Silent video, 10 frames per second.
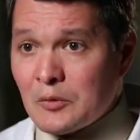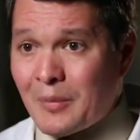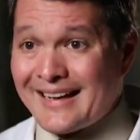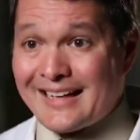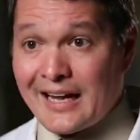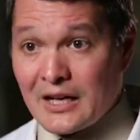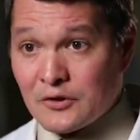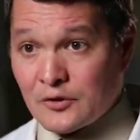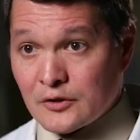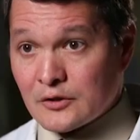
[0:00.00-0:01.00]
by
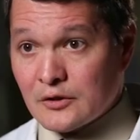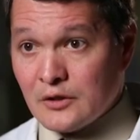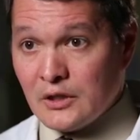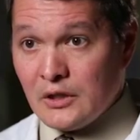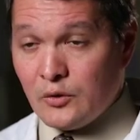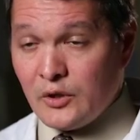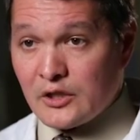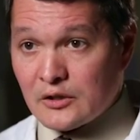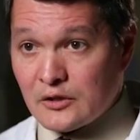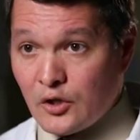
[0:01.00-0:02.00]
catheter we
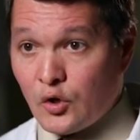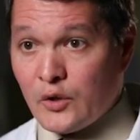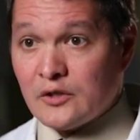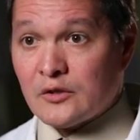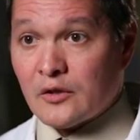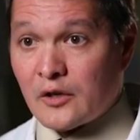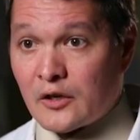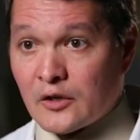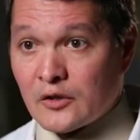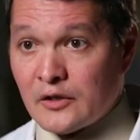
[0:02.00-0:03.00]
can go into the
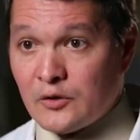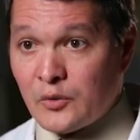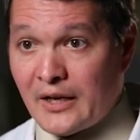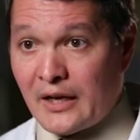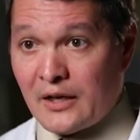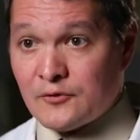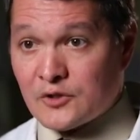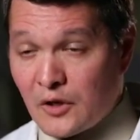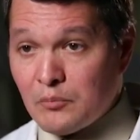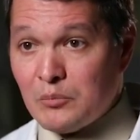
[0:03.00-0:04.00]
heart, and we have
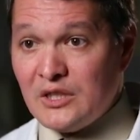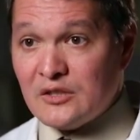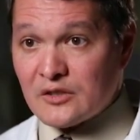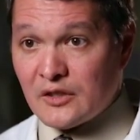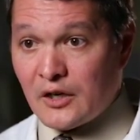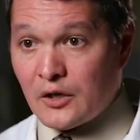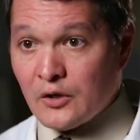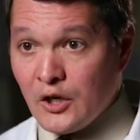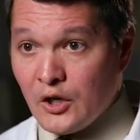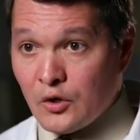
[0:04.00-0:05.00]
some means
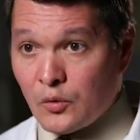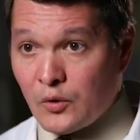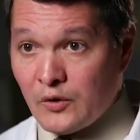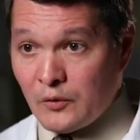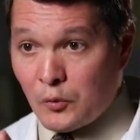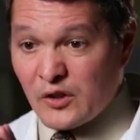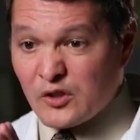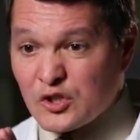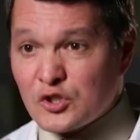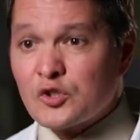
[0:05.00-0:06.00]
now
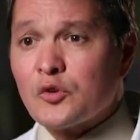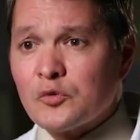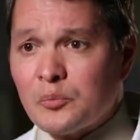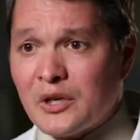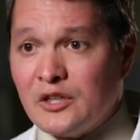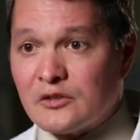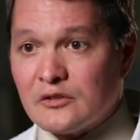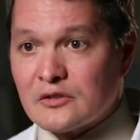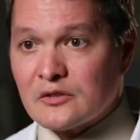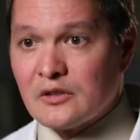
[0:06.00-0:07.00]
with certain
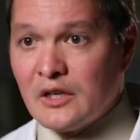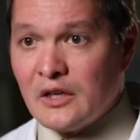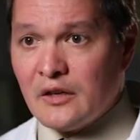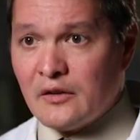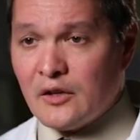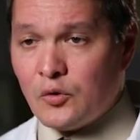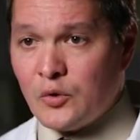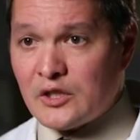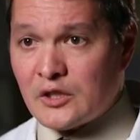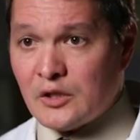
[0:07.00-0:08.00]
patients that
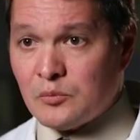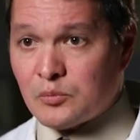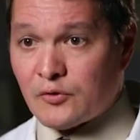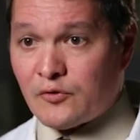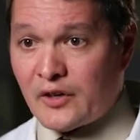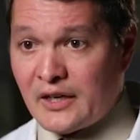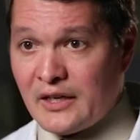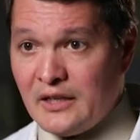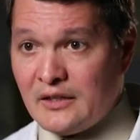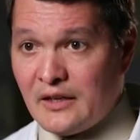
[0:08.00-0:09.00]
we can
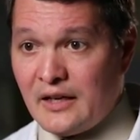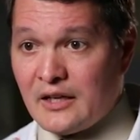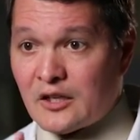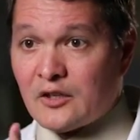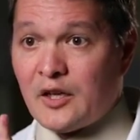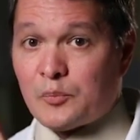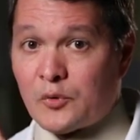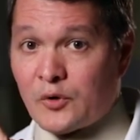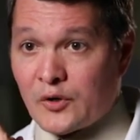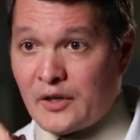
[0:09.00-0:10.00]
provide a
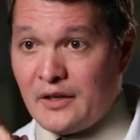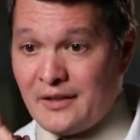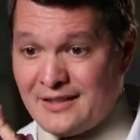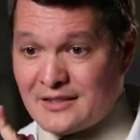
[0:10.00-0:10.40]
clip or a